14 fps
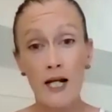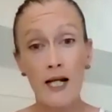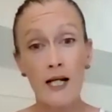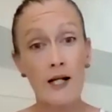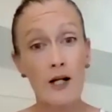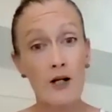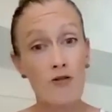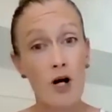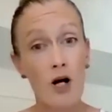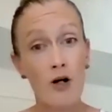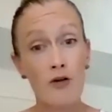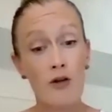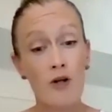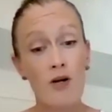healing, and
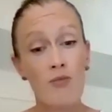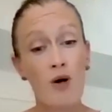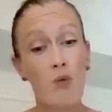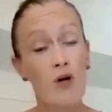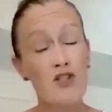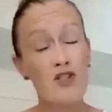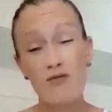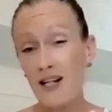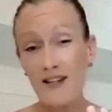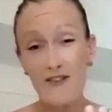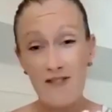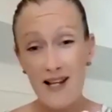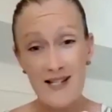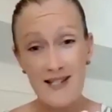growth. But what's really
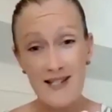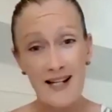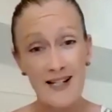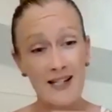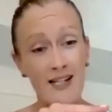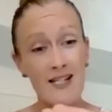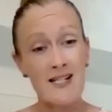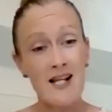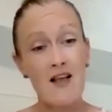fascinating is